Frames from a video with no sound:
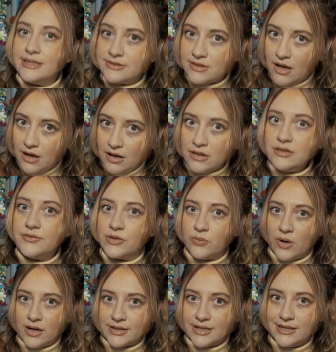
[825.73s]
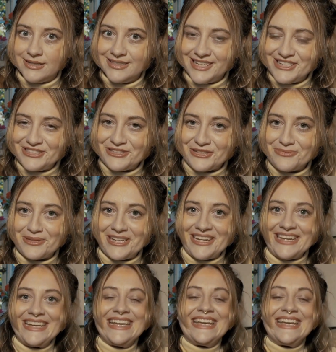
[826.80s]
is all of the walking in Germany,